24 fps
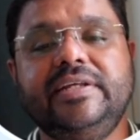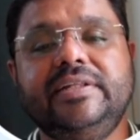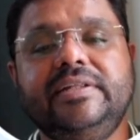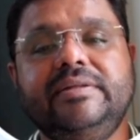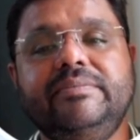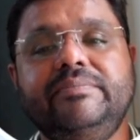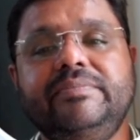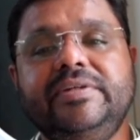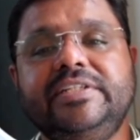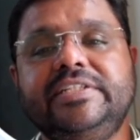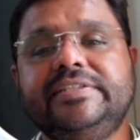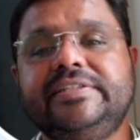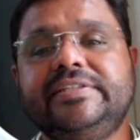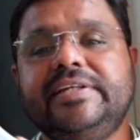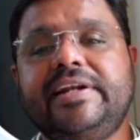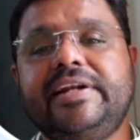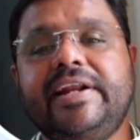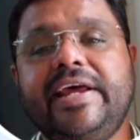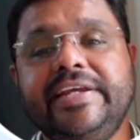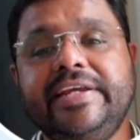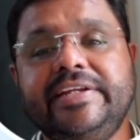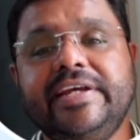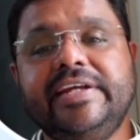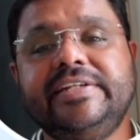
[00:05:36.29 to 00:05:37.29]
which is the
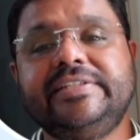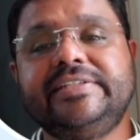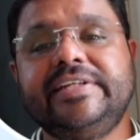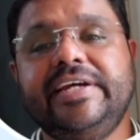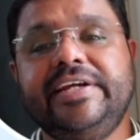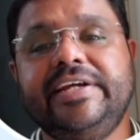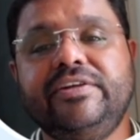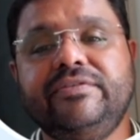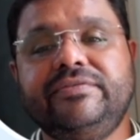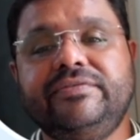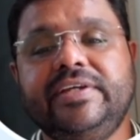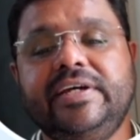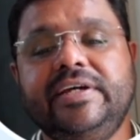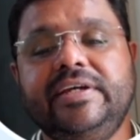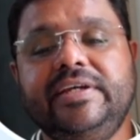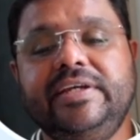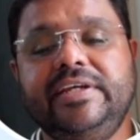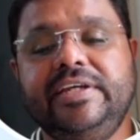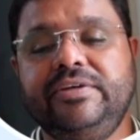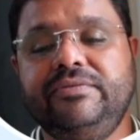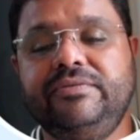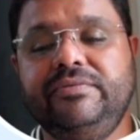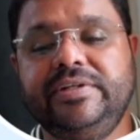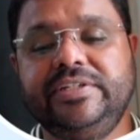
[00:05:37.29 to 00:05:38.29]
right hand side of the
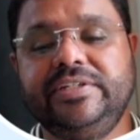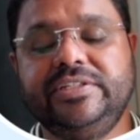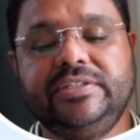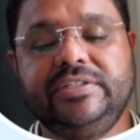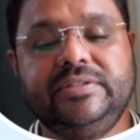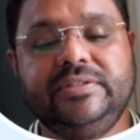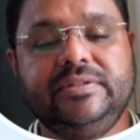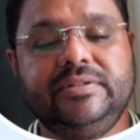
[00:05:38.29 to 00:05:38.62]
equation.